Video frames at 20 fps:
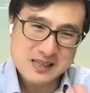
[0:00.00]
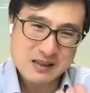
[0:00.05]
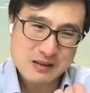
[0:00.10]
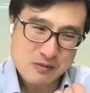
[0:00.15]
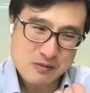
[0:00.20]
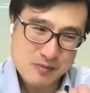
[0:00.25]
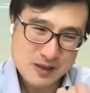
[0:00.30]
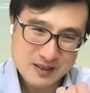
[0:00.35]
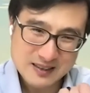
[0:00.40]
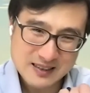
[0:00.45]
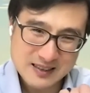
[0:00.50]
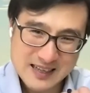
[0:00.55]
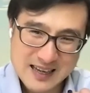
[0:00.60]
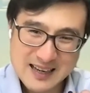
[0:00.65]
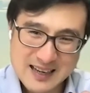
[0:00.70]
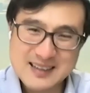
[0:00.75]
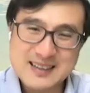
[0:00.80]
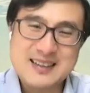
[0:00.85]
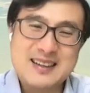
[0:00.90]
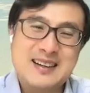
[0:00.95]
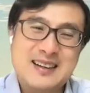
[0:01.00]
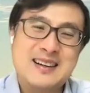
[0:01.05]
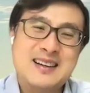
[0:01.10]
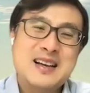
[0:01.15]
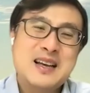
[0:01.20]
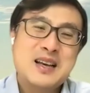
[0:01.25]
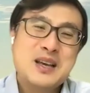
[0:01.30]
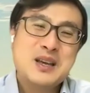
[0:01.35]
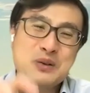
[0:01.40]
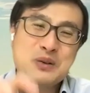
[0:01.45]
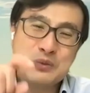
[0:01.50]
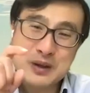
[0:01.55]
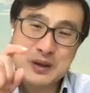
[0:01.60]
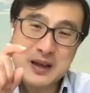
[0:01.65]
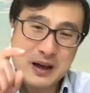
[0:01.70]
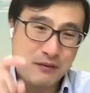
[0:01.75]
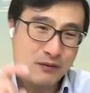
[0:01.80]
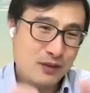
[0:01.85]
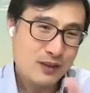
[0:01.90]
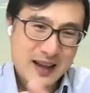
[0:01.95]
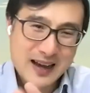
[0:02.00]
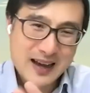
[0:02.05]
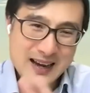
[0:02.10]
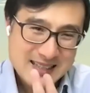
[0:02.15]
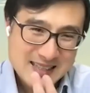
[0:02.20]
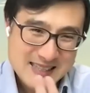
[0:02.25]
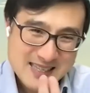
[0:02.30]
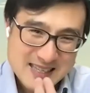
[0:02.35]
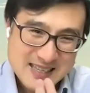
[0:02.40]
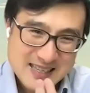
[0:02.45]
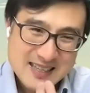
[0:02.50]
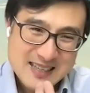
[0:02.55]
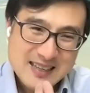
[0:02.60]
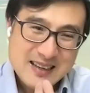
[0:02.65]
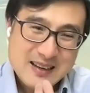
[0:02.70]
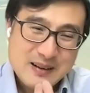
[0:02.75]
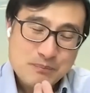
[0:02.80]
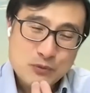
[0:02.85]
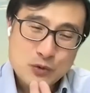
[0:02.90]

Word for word: us in the middle of the night. We have lights.